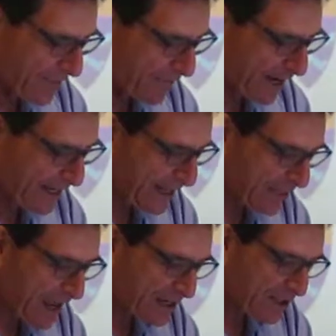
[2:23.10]
Finally,
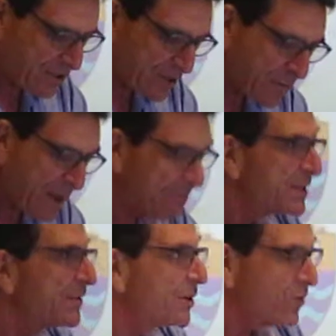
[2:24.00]
thanks to you members
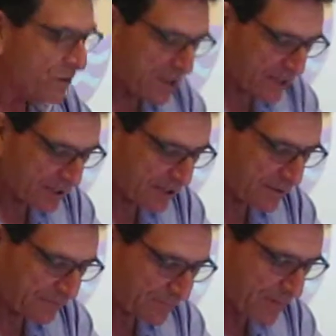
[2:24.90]
of the
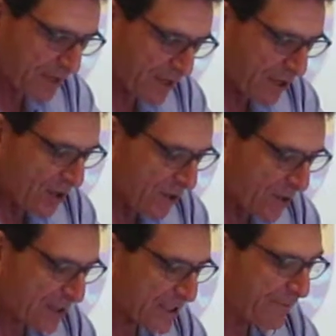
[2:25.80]
audience, who
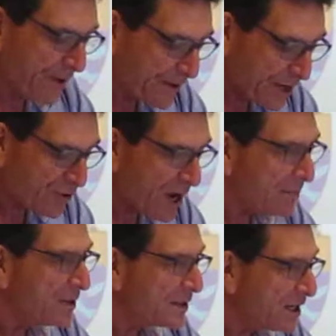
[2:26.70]
at this very
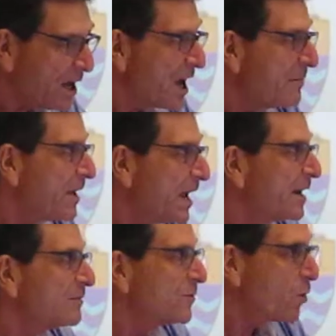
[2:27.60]
tribal time and
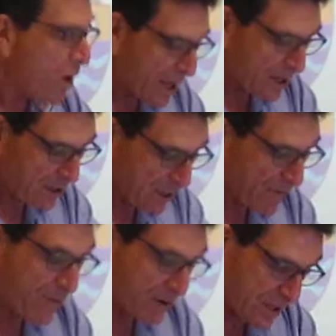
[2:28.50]
at quite a lot
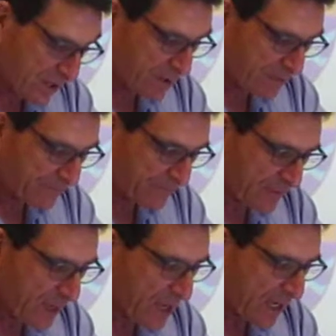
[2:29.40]
of risk
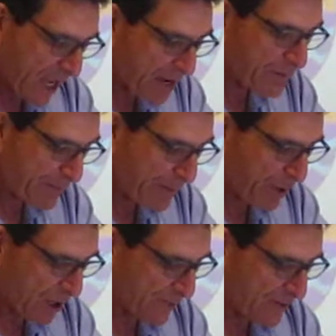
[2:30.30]
came to be
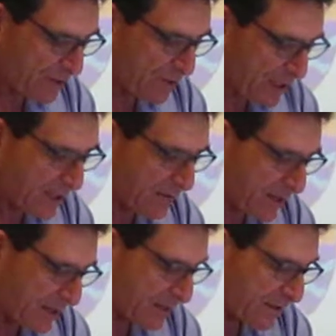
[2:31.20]
part of this unique
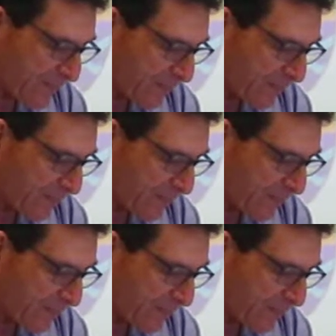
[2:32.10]
event.